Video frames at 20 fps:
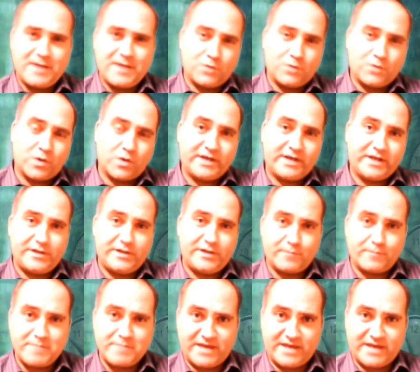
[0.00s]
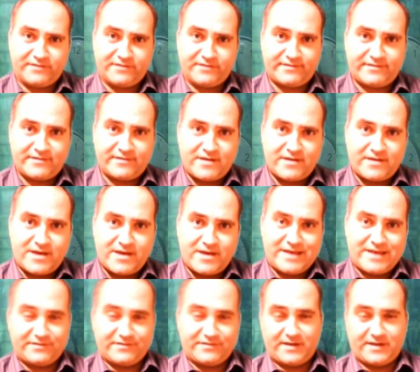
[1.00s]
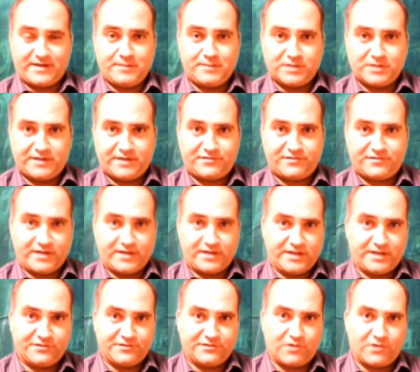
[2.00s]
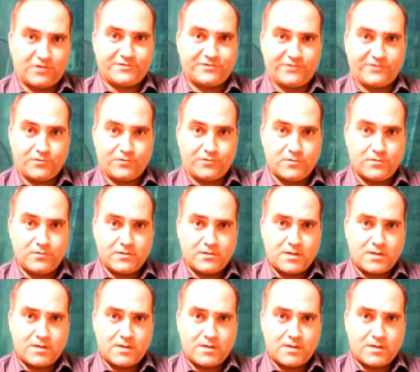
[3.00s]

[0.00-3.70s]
But what he omits is that he believes that